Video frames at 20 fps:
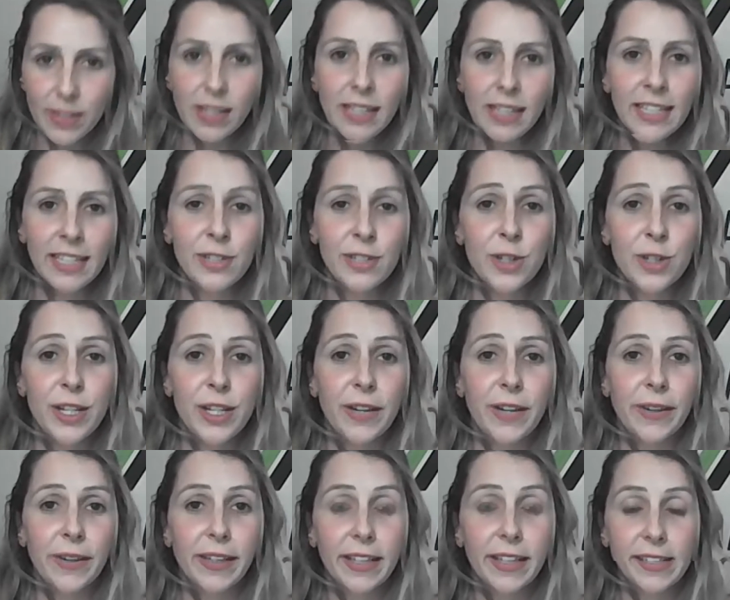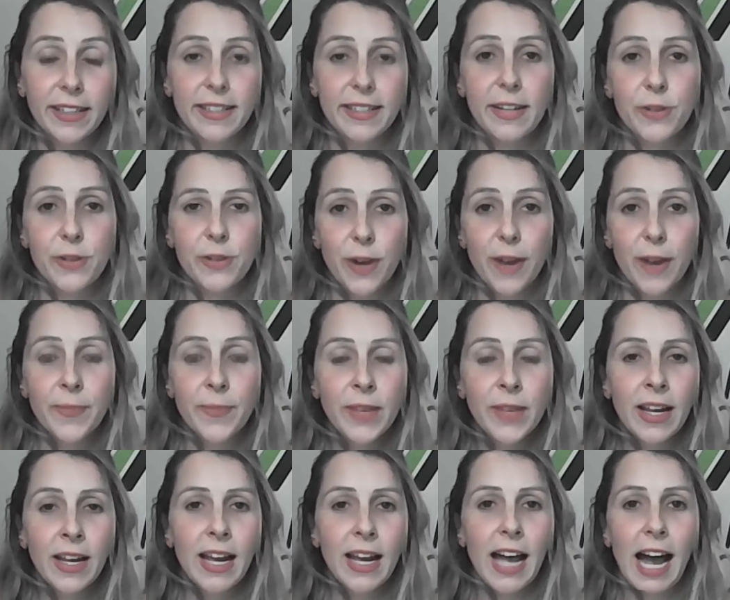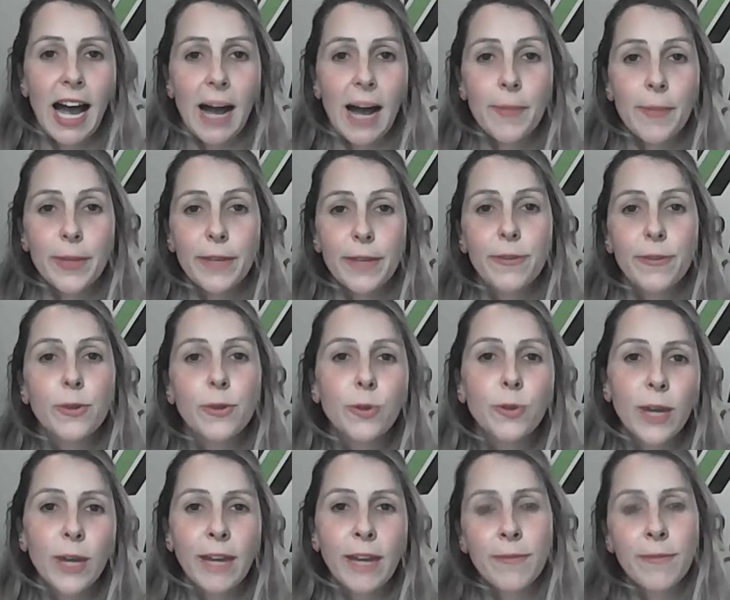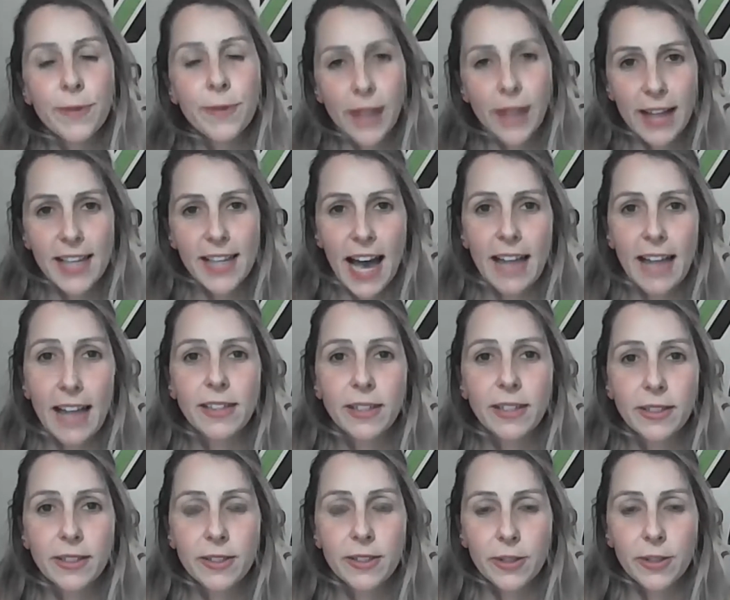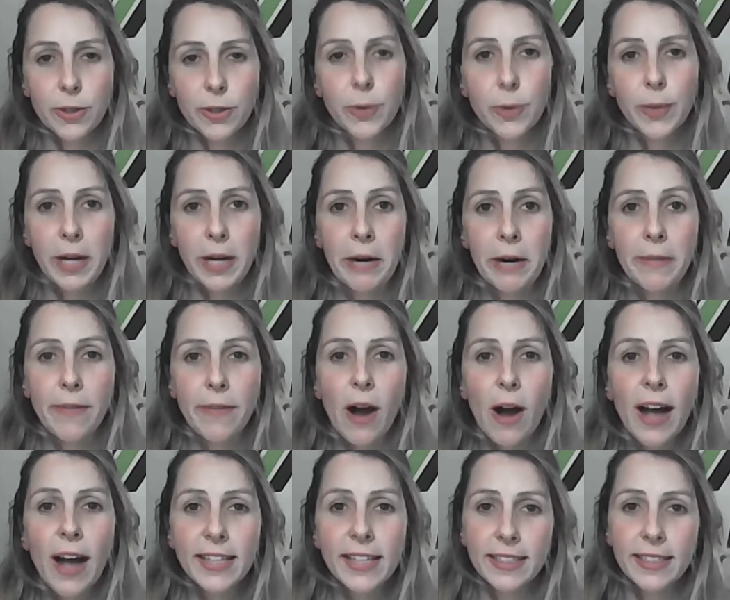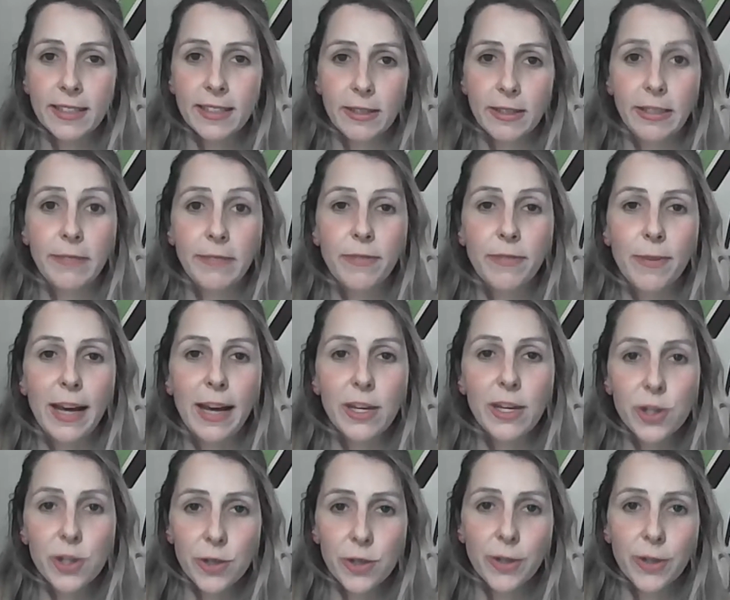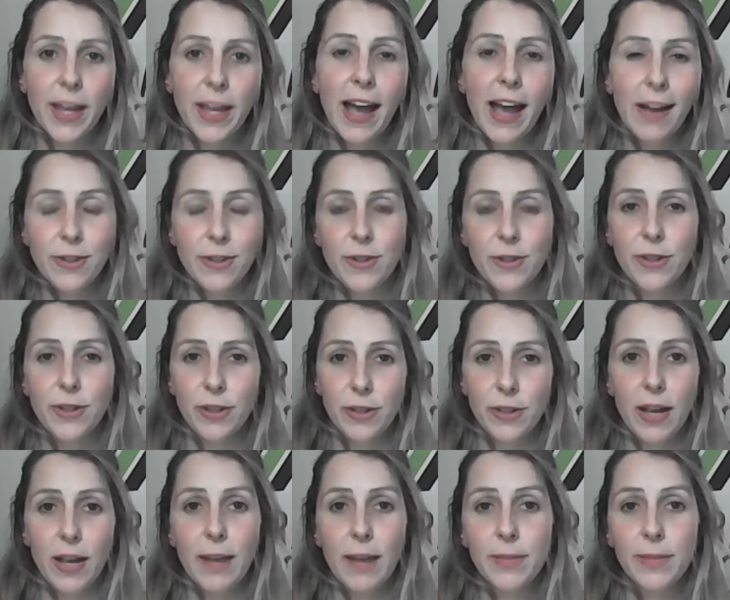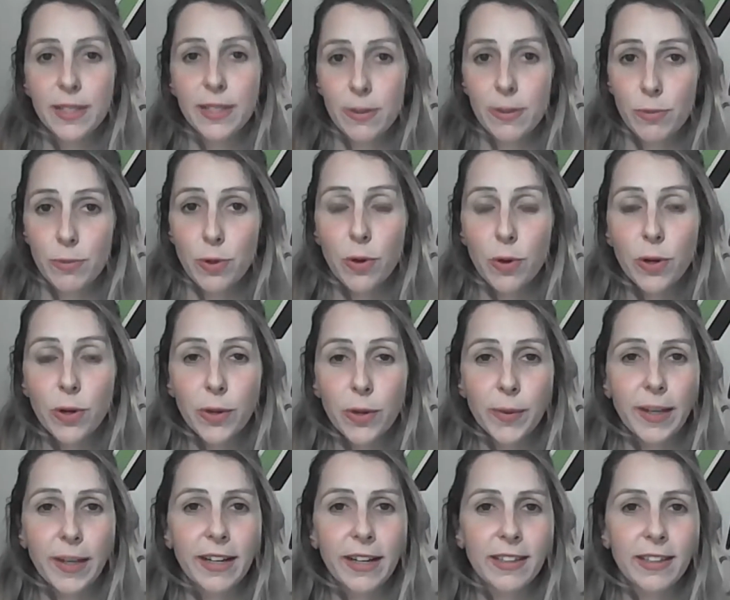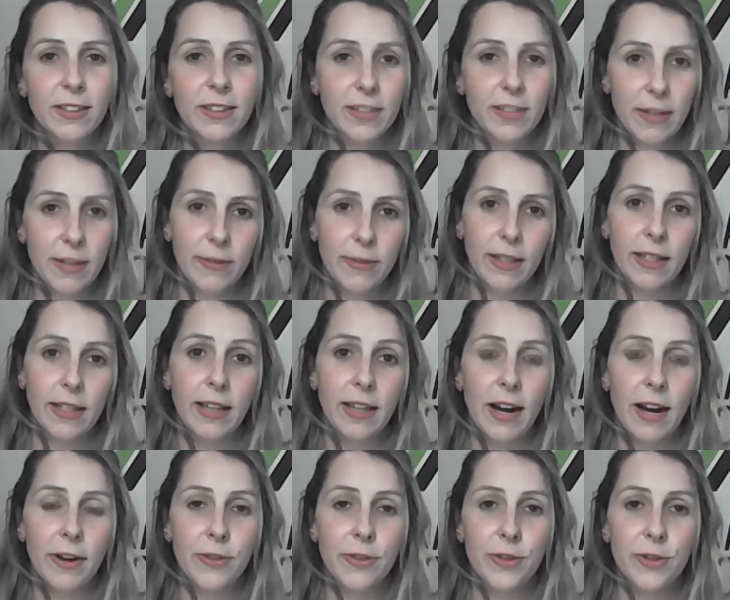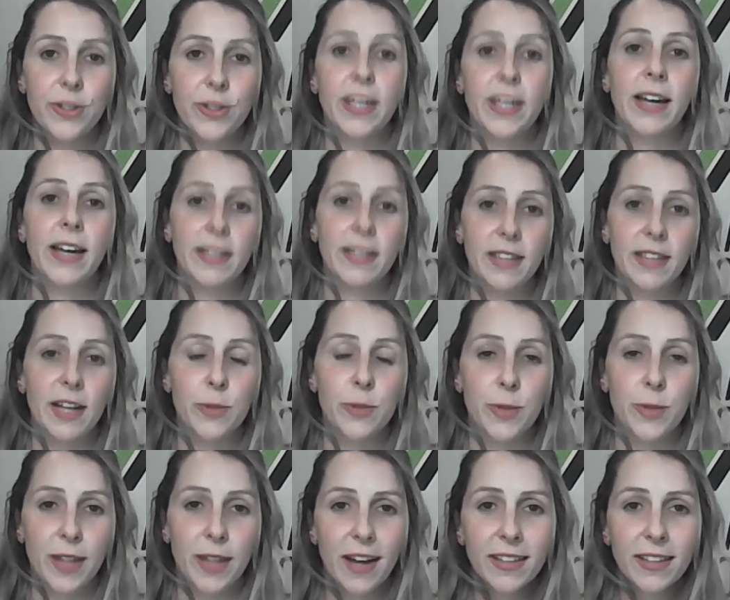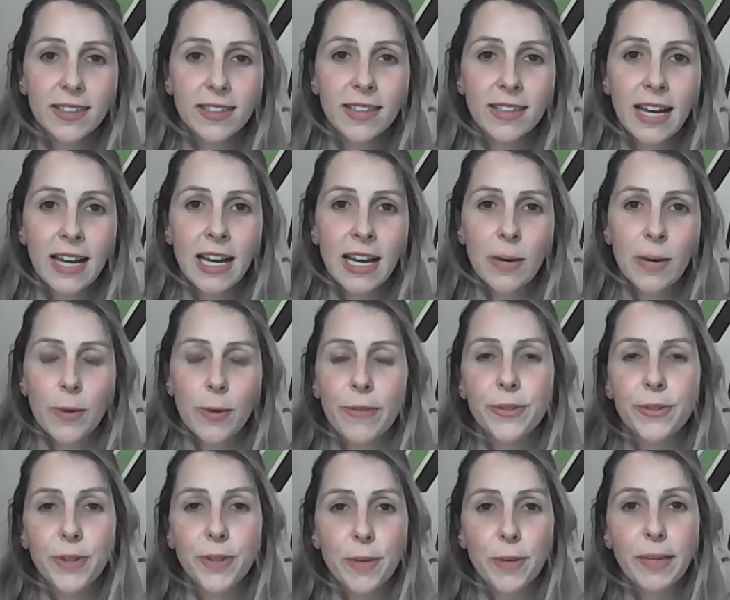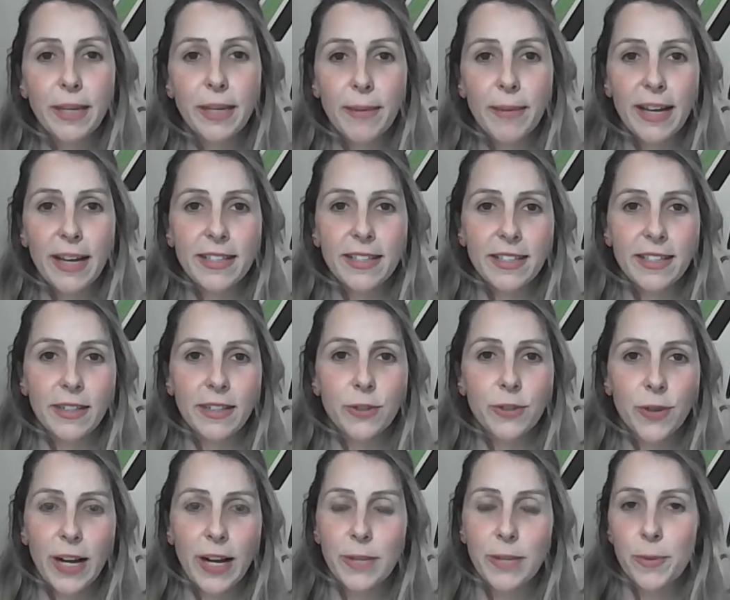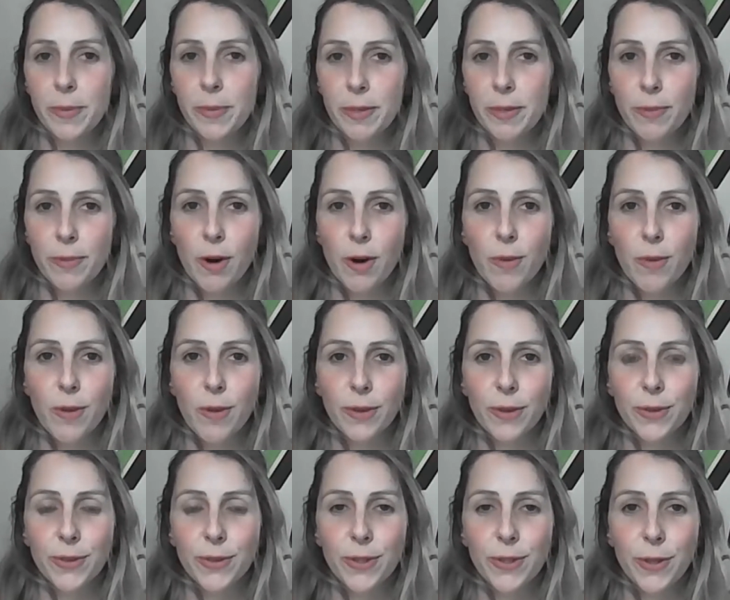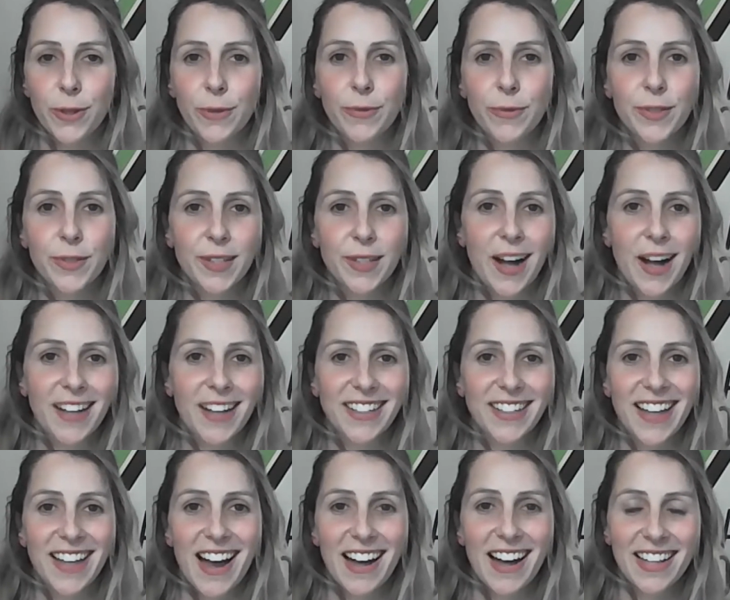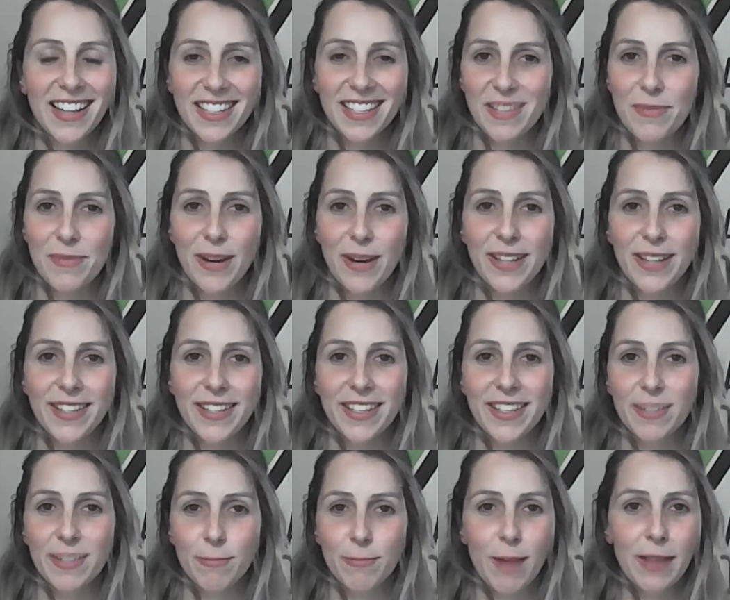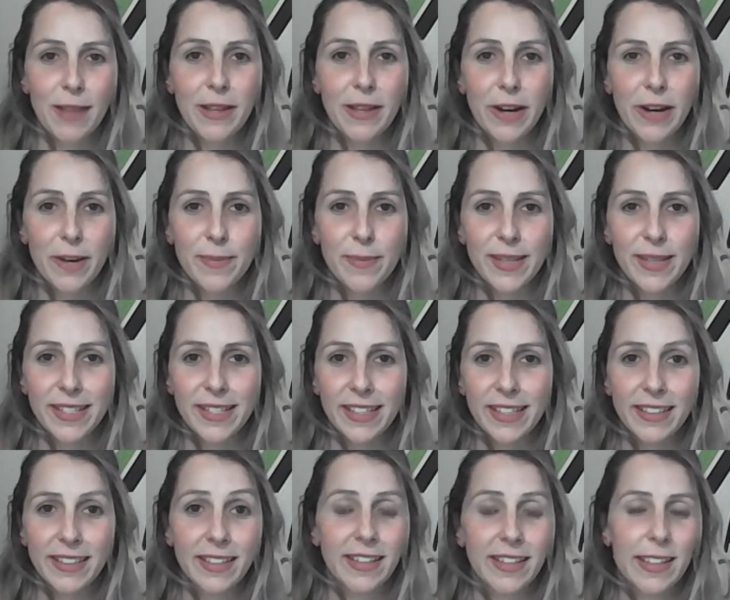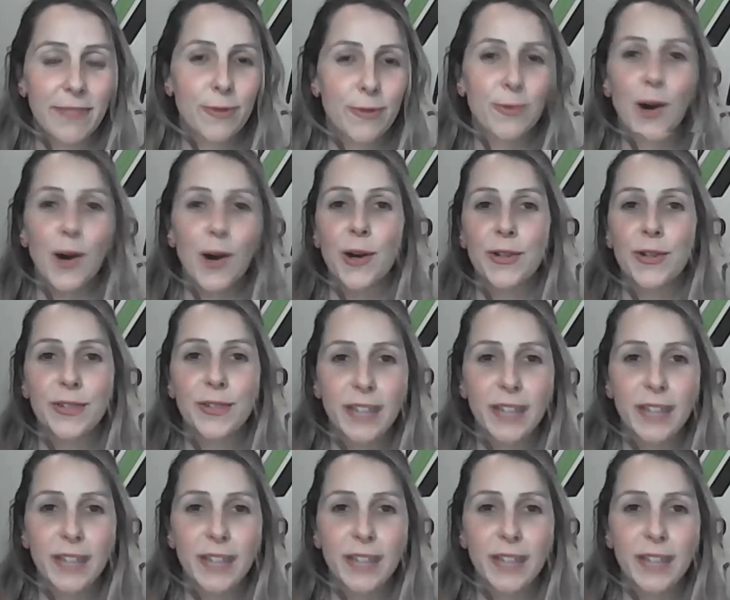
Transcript: engineering, etc. But if you're looking for that tailored career advice and information on how you can upskill your career, definitely encourage you to get in touch with us. We have so many amazing tradeswomen role models who started out as an apprentice, run their own businesses, have grown